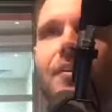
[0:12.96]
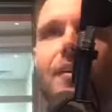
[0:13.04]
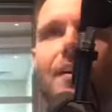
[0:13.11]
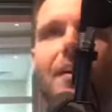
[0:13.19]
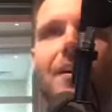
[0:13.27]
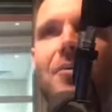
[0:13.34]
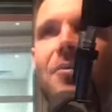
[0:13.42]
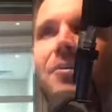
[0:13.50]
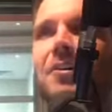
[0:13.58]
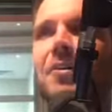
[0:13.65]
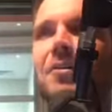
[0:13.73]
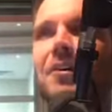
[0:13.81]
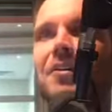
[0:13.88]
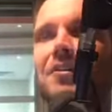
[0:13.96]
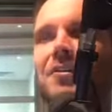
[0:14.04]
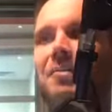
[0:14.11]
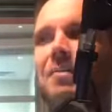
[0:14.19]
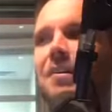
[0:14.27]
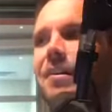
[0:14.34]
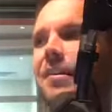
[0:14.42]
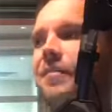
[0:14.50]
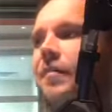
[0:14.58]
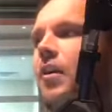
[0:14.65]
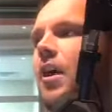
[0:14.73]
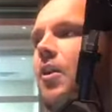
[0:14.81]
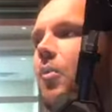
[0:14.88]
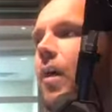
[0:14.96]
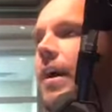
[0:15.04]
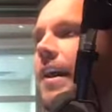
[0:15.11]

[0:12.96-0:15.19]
yeah, we're no longer community. For our White